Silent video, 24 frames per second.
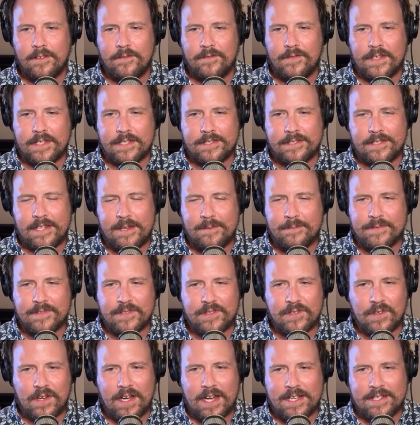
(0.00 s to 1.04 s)
This team
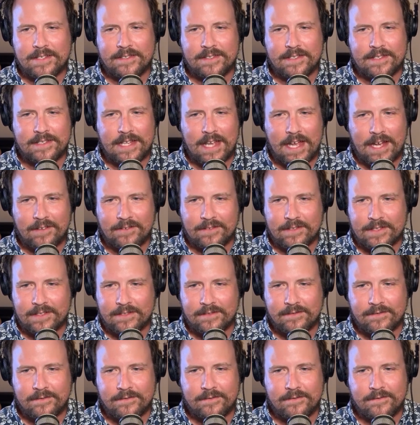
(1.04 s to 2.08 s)
still has the talent.
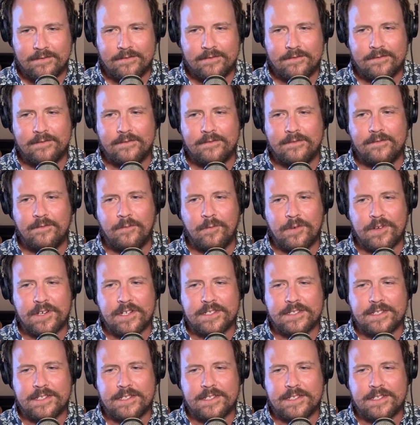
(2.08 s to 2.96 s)
We're just